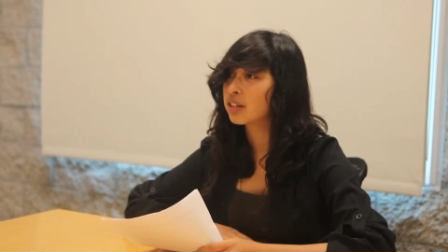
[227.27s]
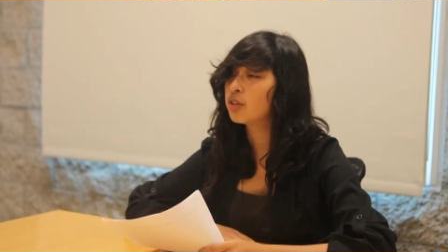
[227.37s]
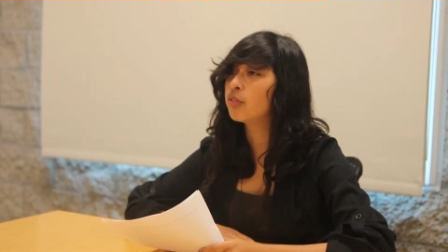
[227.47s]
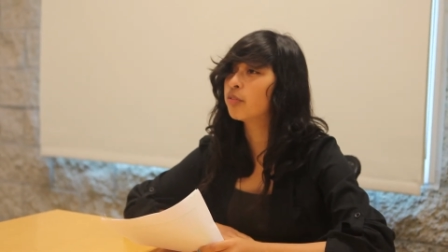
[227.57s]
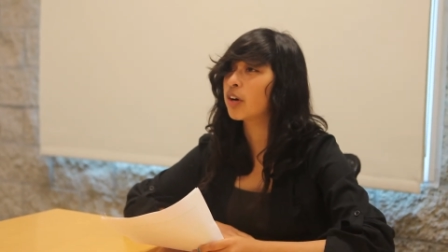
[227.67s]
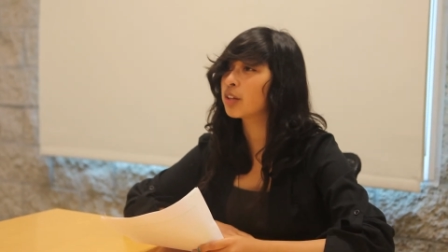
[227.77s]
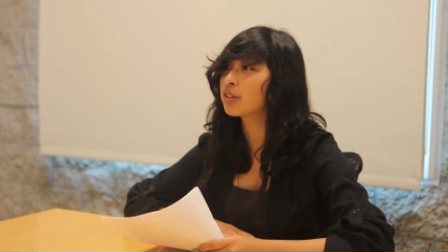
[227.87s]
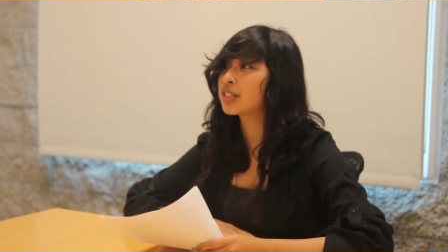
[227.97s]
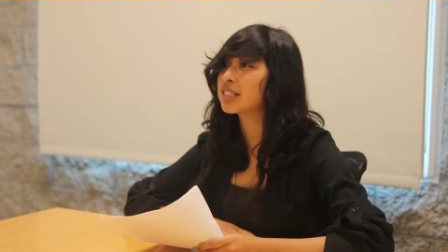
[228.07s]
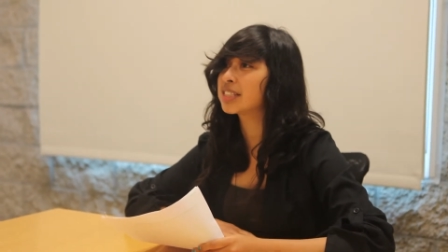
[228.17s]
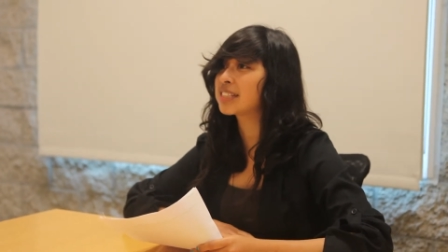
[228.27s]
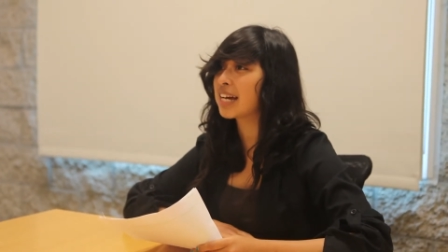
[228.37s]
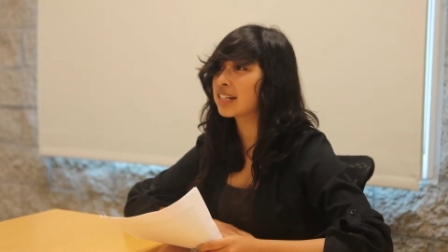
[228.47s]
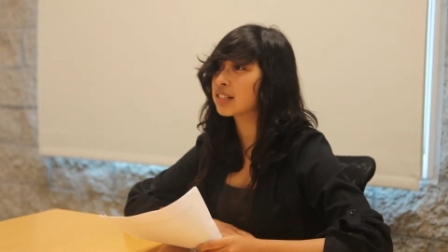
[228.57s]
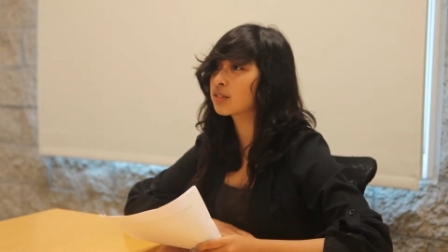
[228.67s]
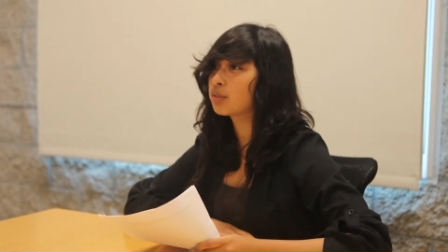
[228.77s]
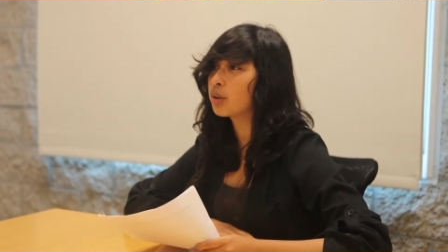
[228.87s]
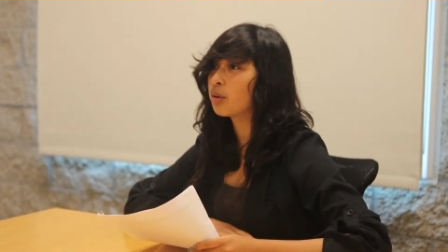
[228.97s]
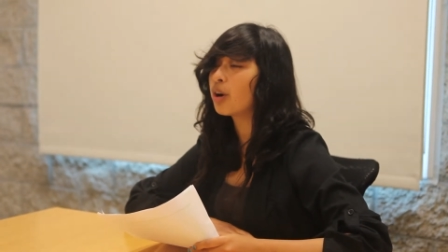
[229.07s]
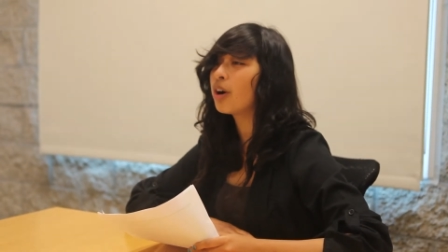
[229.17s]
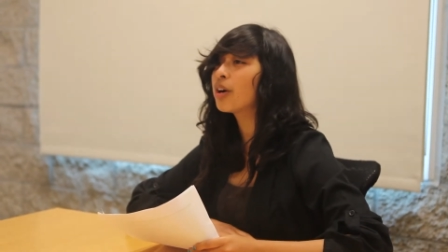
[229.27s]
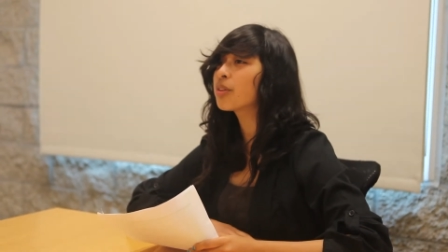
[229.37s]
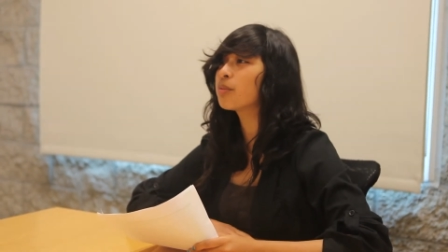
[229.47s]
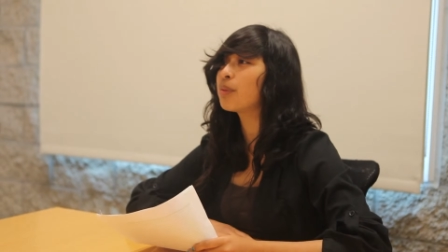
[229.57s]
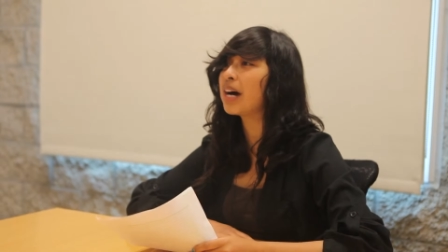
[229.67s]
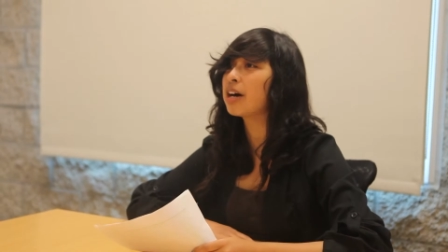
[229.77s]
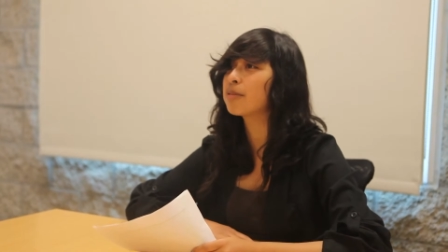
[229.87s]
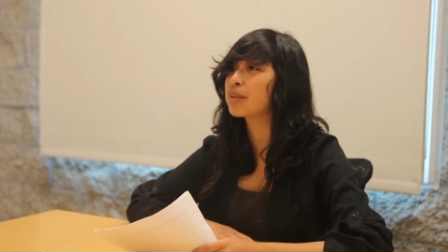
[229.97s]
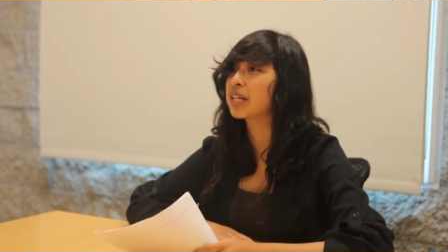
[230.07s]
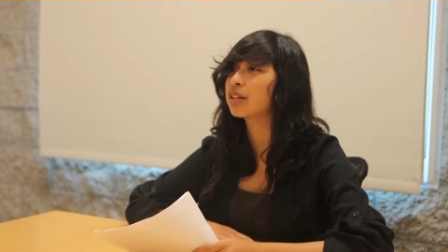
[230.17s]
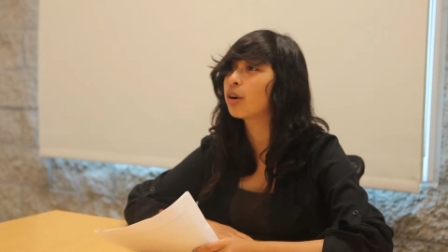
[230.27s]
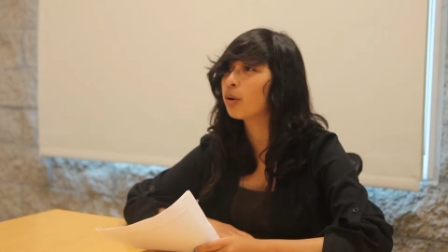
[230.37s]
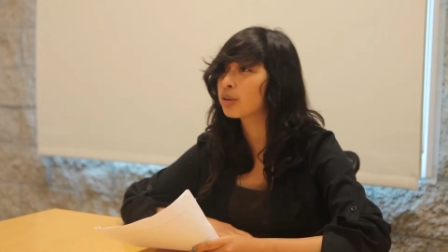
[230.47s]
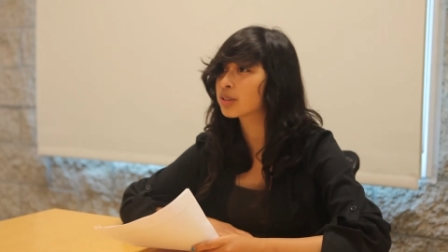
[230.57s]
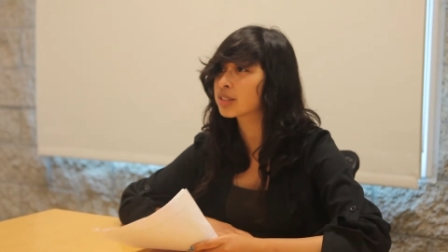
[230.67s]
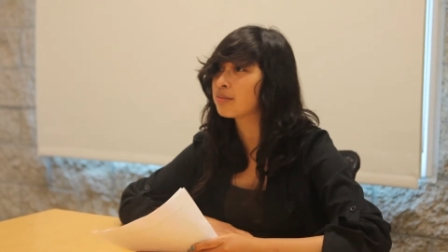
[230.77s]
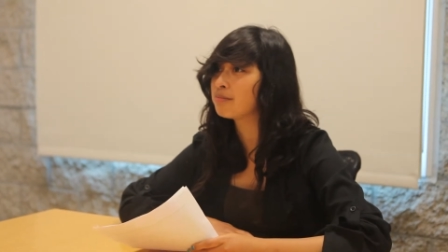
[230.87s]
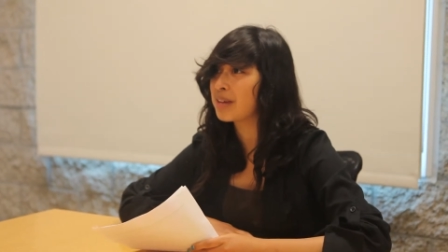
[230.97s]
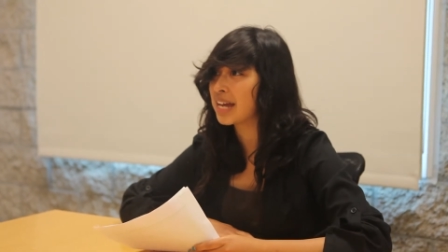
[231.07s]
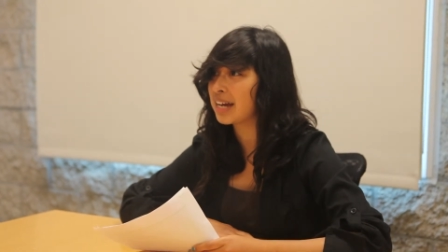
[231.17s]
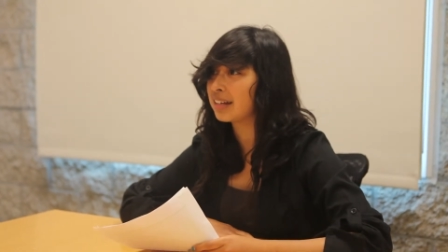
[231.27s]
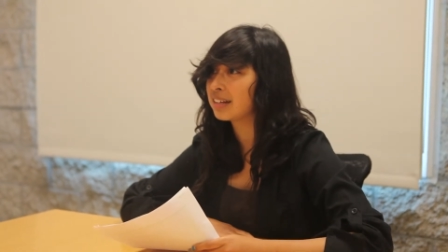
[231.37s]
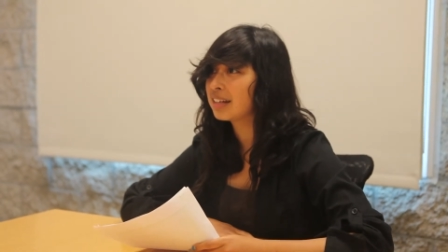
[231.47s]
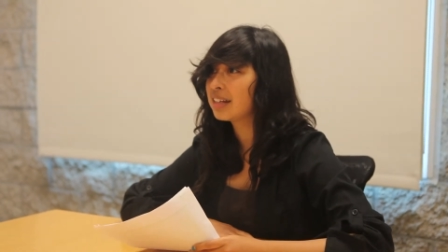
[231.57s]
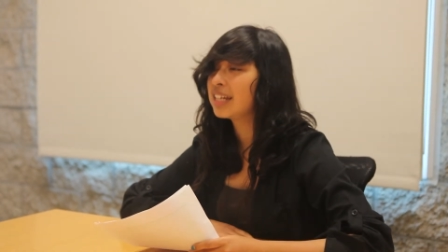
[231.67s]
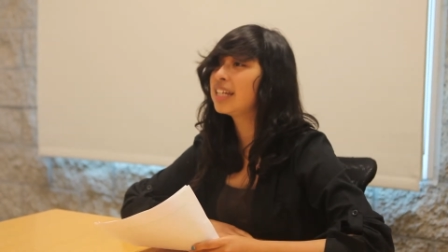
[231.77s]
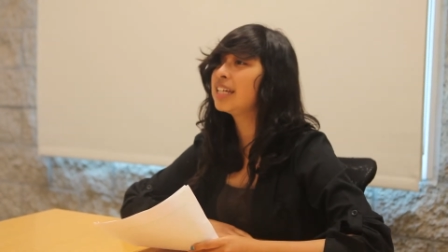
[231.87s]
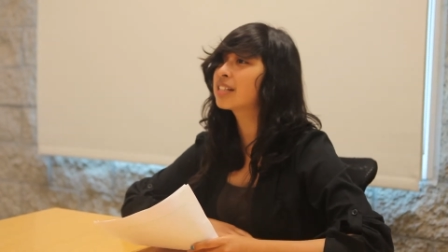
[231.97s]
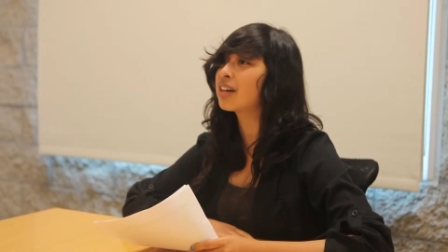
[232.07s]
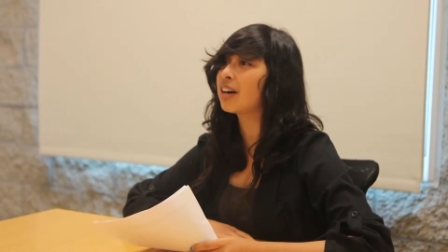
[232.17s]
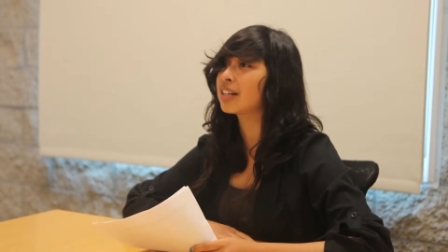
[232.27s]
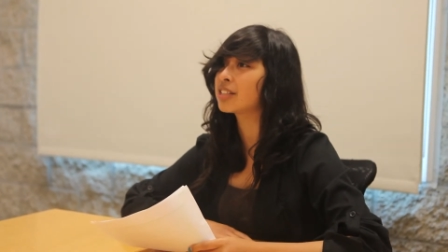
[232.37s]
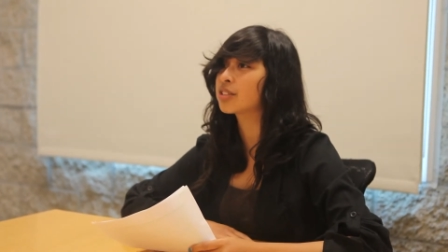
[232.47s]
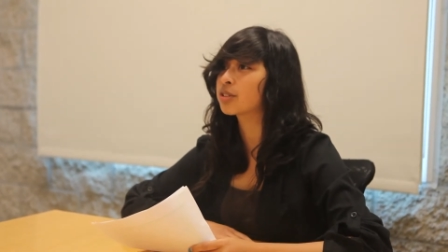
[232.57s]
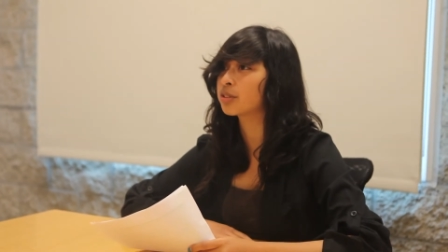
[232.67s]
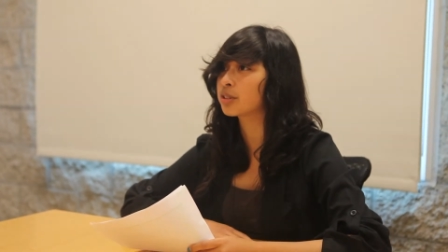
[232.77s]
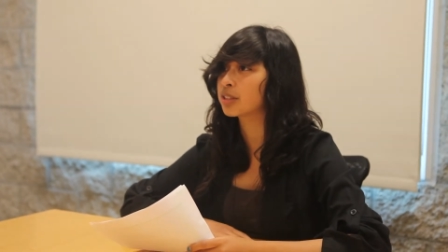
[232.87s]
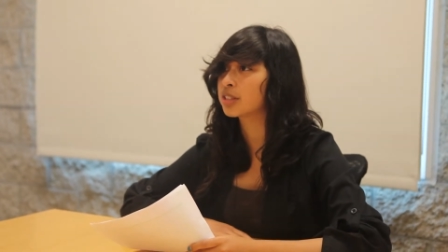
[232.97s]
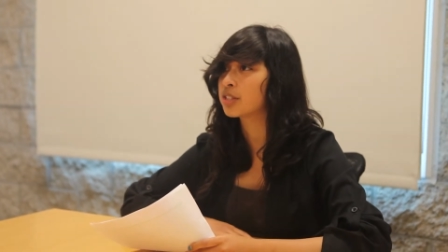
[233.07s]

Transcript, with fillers: who followed his status quo all the while being a wholesome man. He taught his children to